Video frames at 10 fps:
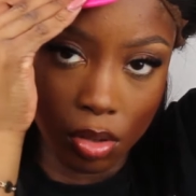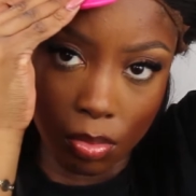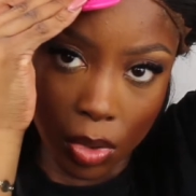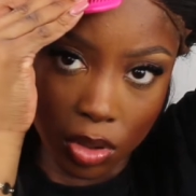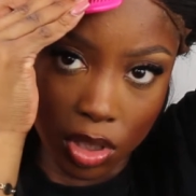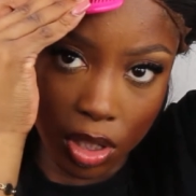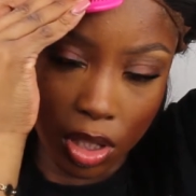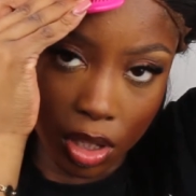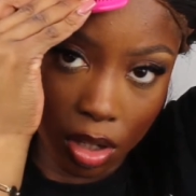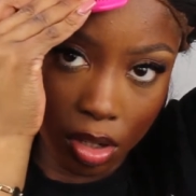melt
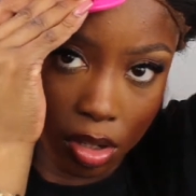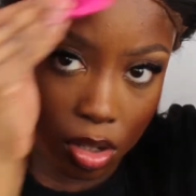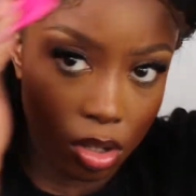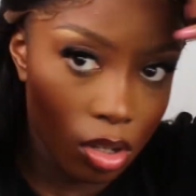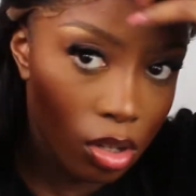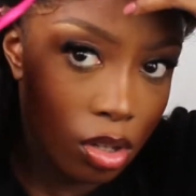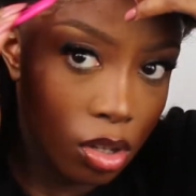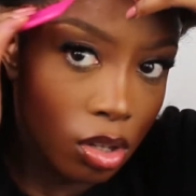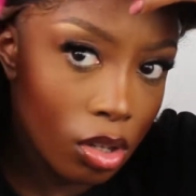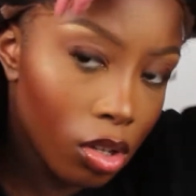it in.
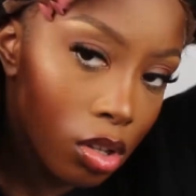So